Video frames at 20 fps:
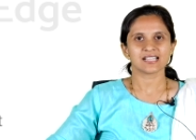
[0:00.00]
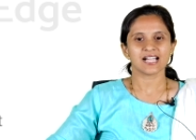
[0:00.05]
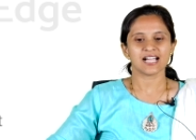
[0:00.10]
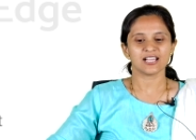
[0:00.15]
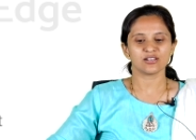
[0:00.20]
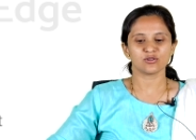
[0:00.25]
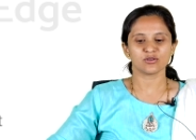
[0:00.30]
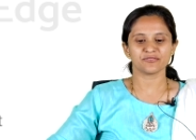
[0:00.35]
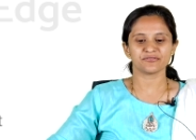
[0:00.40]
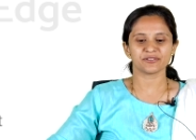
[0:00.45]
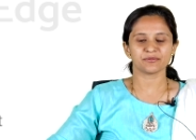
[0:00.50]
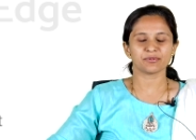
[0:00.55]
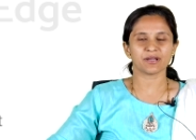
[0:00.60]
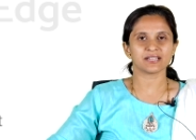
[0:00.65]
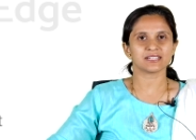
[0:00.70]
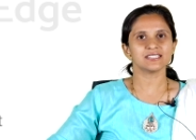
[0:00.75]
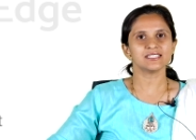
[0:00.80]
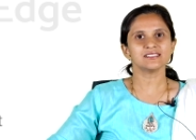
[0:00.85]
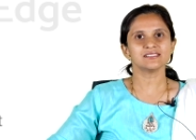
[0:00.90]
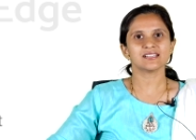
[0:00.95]
Hello
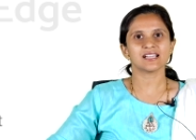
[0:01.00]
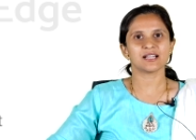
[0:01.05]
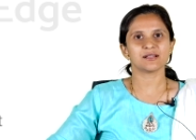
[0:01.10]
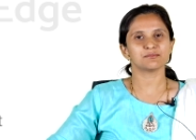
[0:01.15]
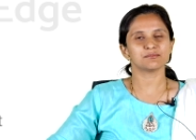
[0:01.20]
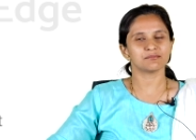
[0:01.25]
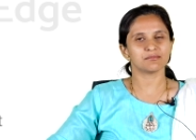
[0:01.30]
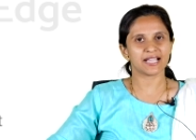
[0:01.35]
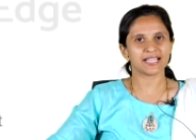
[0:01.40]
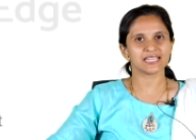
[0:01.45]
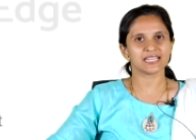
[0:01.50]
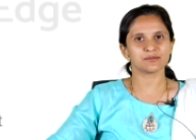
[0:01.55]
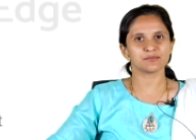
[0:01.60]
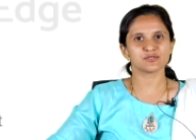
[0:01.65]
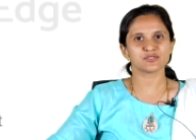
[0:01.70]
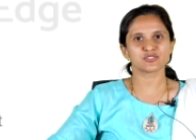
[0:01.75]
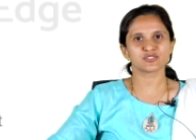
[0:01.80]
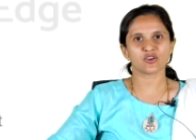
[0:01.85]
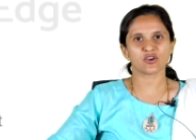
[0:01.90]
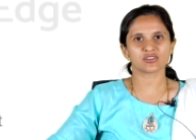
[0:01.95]
everybody, I'm, my
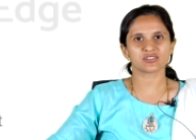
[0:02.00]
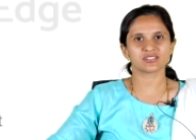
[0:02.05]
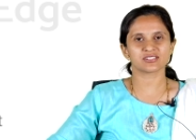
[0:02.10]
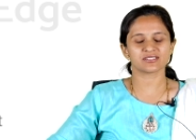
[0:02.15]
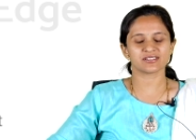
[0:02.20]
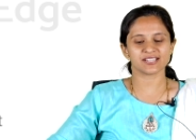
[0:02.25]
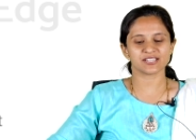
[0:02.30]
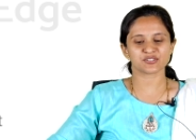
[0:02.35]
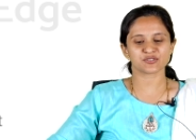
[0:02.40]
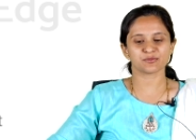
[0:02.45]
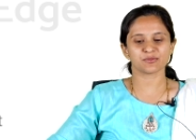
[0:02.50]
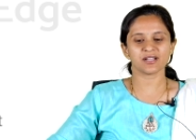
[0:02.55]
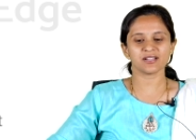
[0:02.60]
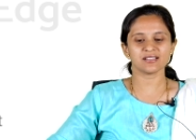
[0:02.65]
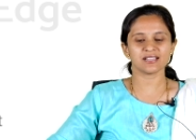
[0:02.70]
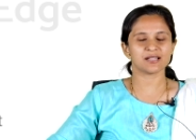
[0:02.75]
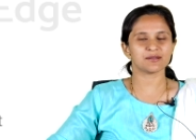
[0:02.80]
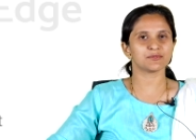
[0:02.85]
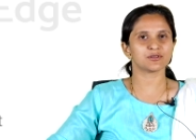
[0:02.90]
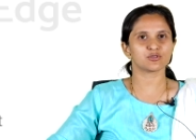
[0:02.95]
name is Doctor
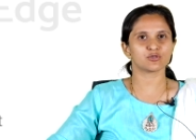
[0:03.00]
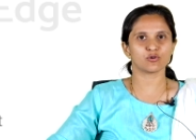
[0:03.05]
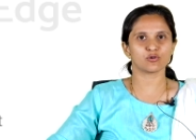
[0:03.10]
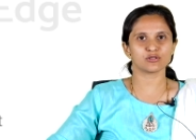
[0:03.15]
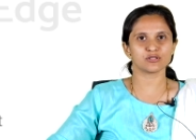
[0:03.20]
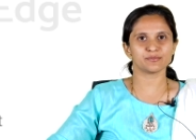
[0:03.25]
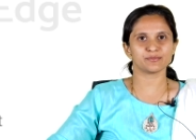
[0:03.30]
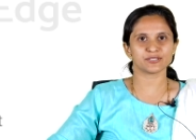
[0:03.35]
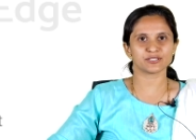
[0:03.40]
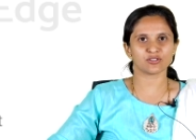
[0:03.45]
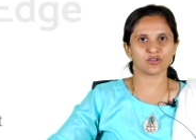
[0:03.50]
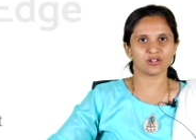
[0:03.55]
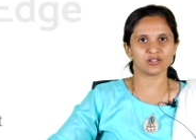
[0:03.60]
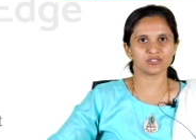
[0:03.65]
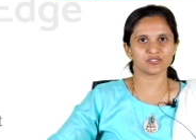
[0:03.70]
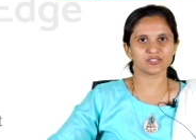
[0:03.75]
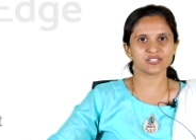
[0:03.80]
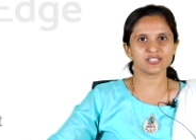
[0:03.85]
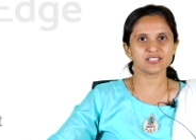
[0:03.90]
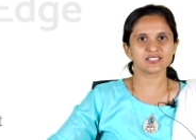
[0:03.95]
Reshma. I'm an oral
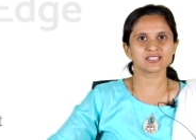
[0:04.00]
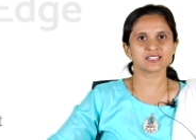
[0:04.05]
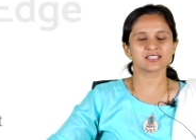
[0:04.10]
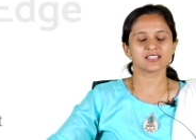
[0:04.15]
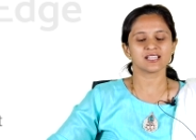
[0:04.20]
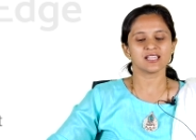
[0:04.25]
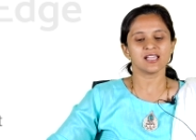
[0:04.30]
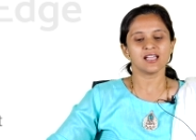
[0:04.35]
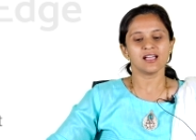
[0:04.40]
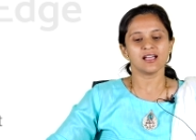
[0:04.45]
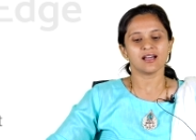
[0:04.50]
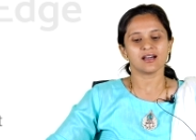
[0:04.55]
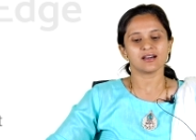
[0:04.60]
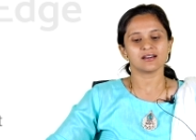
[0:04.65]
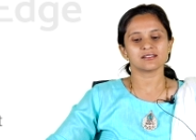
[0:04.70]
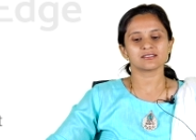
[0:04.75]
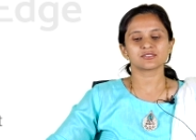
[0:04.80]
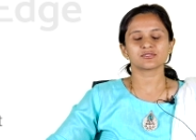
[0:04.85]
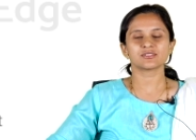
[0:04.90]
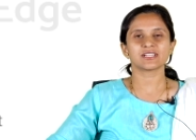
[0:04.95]
pathologist.
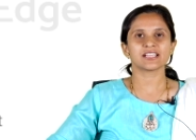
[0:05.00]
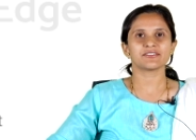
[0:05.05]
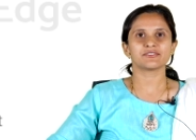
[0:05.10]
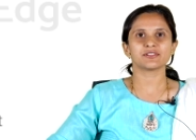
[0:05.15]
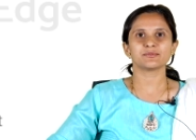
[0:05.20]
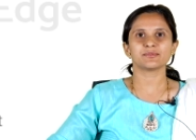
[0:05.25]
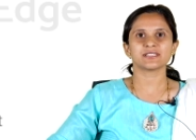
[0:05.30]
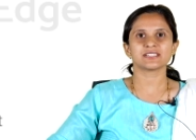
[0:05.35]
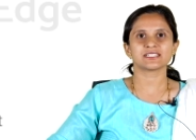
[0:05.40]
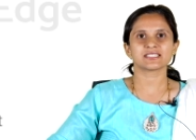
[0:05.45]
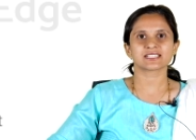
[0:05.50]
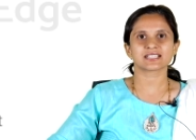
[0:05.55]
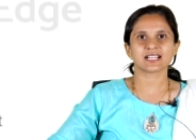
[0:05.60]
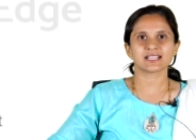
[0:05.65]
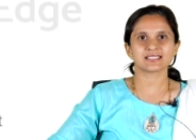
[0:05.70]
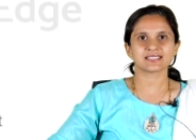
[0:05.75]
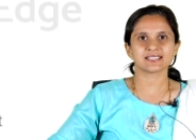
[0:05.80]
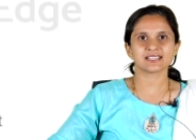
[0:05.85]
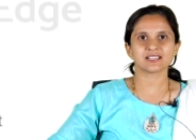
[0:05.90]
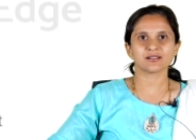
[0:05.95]
Today we'll be
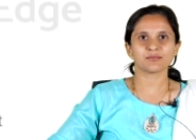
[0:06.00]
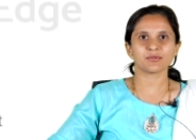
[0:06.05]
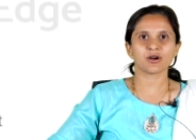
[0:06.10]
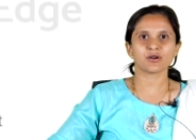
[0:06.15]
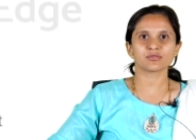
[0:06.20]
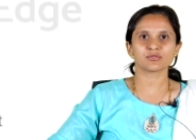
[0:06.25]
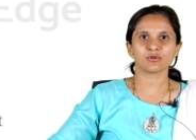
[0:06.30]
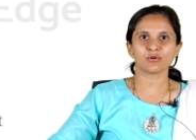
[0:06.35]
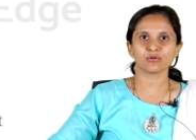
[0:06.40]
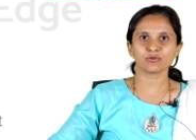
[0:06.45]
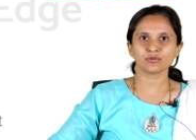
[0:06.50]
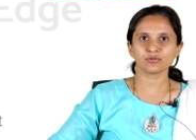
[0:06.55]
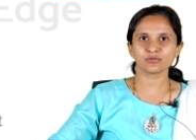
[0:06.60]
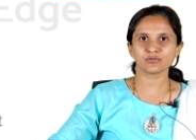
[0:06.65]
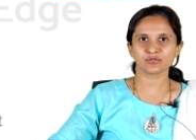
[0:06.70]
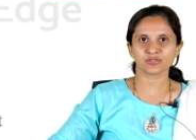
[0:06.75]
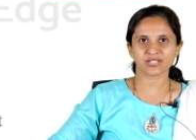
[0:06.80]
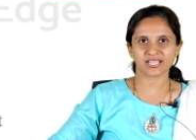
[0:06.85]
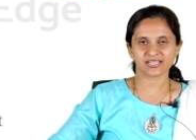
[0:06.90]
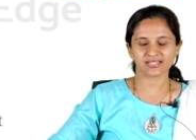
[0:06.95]
discussing about
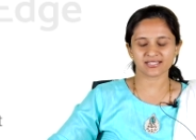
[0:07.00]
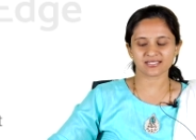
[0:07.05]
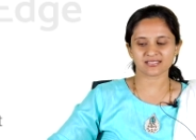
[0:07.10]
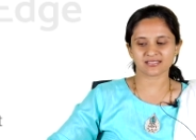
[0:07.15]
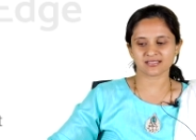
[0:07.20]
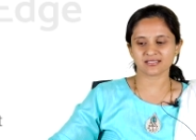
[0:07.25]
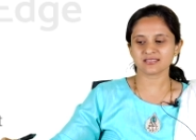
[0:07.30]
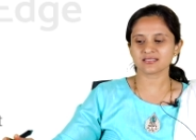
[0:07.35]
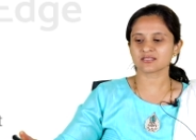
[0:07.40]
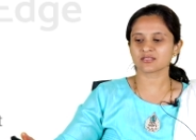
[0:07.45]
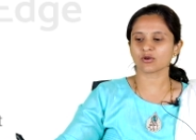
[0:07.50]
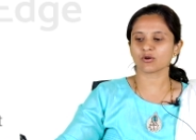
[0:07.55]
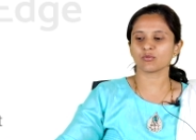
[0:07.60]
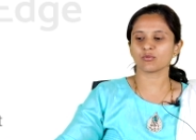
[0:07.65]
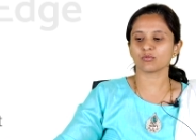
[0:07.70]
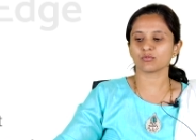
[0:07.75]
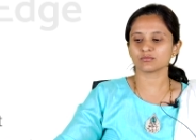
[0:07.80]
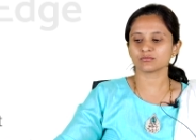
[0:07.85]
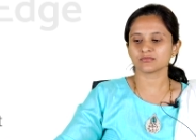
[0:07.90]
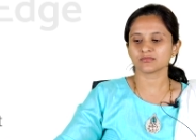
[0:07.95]
odontogenic cyst.
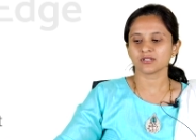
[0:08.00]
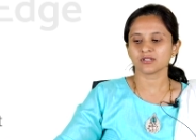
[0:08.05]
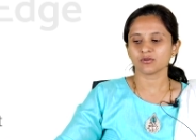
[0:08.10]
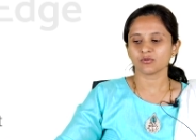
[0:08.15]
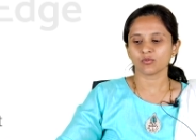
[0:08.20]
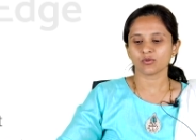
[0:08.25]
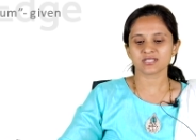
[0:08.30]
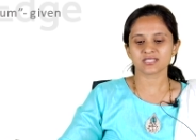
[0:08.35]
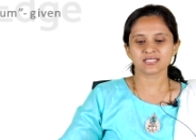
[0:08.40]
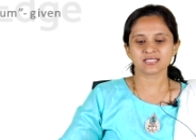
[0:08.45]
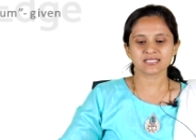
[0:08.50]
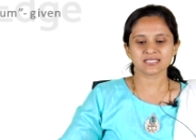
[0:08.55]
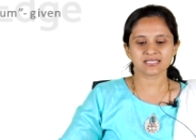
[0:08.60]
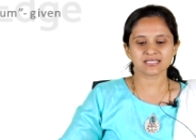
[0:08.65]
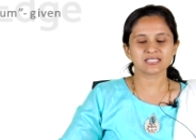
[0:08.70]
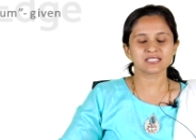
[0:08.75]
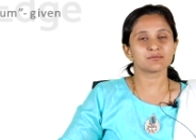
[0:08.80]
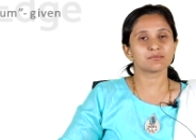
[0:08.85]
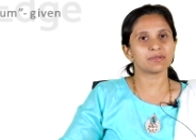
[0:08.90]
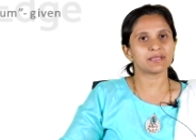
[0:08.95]
Now, what's a
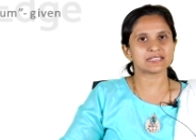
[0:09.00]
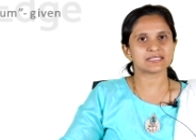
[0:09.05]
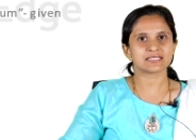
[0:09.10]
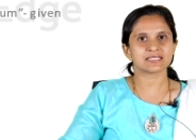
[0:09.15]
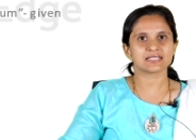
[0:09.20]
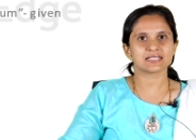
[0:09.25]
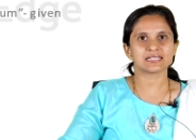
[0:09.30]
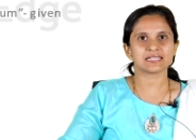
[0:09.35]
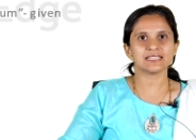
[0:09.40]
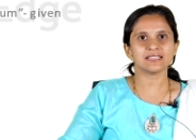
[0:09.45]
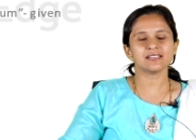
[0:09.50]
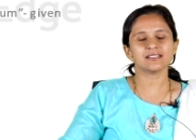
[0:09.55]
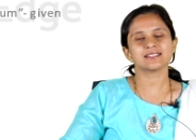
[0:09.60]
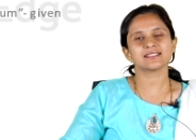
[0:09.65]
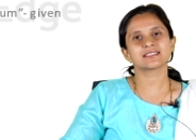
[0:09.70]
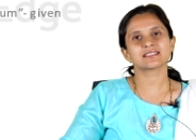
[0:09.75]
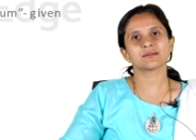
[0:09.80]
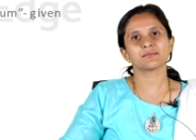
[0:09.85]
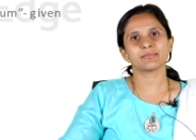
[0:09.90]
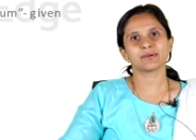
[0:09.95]
cyst basically?
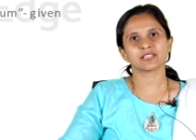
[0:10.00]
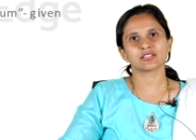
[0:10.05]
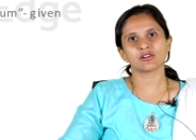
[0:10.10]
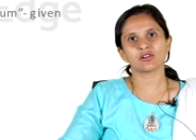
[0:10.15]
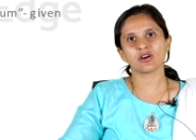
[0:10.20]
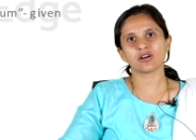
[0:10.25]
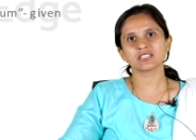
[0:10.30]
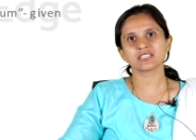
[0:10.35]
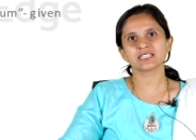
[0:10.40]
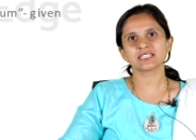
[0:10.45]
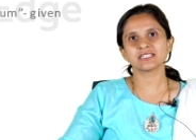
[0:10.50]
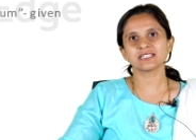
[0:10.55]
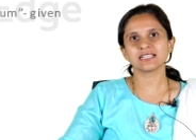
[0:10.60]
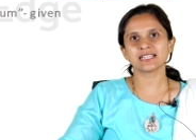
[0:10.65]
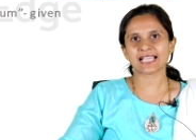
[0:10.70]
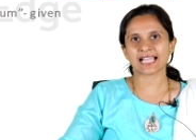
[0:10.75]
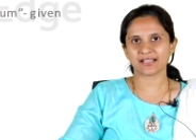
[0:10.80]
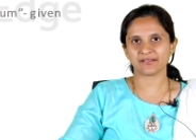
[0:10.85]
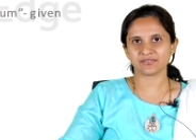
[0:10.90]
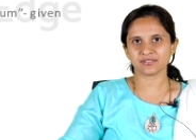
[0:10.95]
It's a pathological
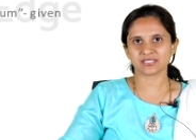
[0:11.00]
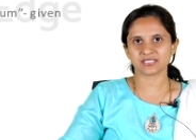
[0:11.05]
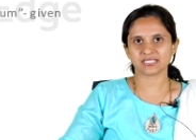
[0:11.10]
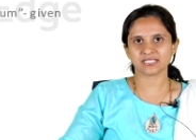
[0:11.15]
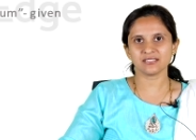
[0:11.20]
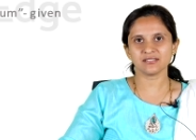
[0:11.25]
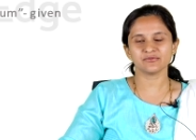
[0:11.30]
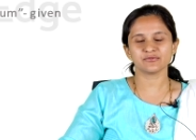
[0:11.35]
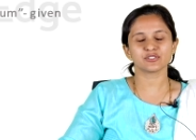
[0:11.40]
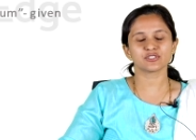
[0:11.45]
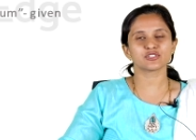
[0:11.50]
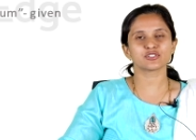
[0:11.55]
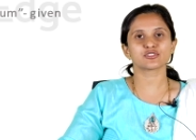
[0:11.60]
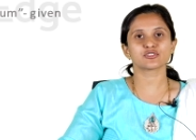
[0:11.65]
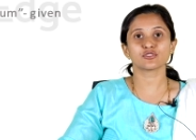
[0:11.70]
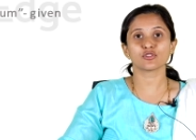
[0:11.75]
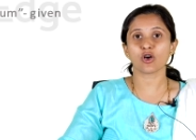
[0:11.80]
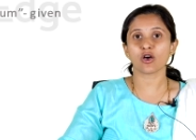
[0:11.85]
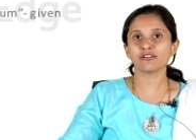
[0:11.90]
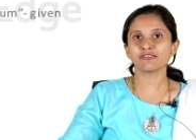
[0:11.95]
cavity which
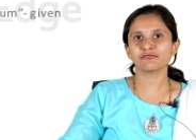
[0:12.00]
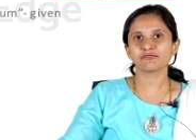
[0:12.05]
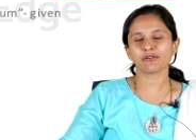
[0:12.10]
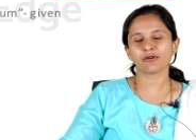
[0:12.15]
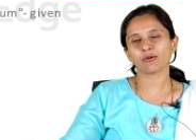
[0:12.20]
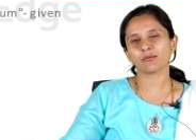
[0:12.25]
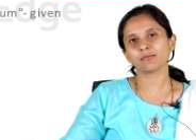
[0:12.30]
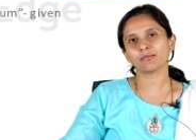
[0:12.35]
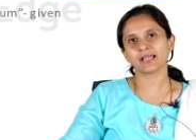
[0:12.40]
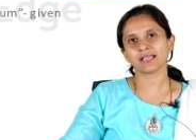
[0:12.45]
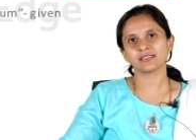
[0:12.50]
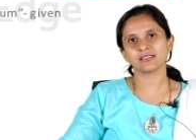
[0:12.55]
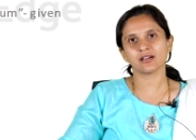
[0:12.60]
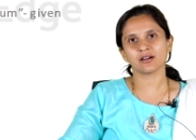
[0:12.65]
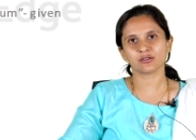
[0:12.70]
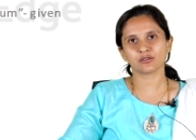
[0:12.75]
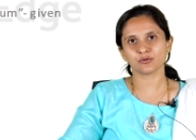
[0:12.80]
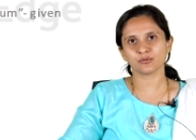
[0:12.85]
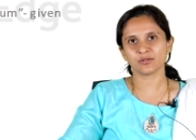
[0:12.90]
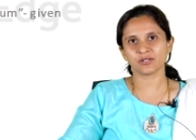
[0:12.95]
is not formed by the
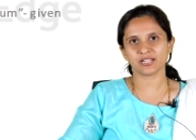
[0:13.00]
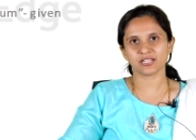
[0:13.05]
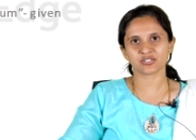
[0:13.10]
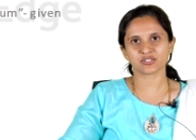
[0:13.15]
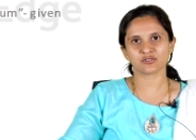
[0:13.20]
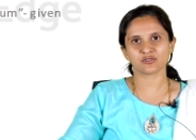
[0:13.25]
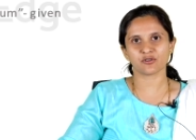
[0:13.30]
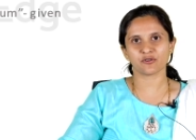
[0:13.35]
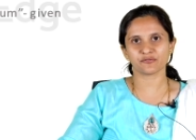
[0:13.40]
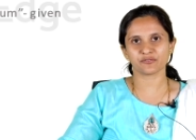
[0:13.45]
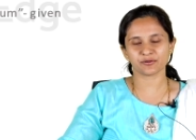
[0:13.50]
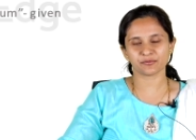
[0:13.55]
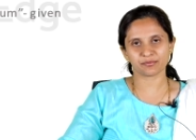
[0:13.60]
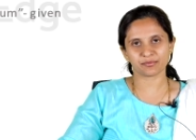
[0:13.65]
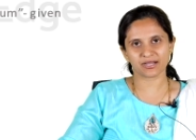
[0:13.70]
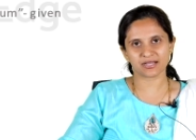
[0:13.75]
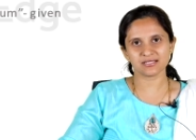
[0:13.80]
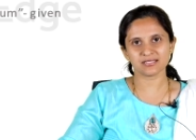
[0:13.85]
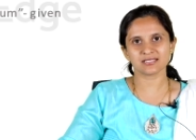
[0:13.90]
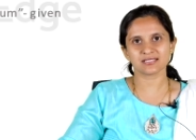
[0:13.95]
accumulation of the
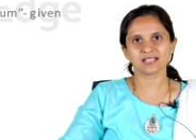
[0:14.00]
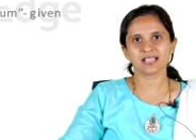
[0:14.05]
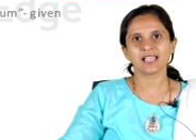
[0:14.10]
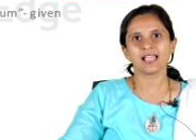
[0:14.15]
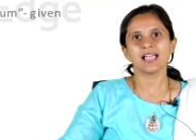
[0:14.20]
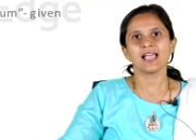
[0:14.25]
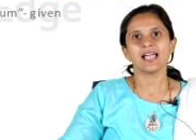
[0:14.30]
pus.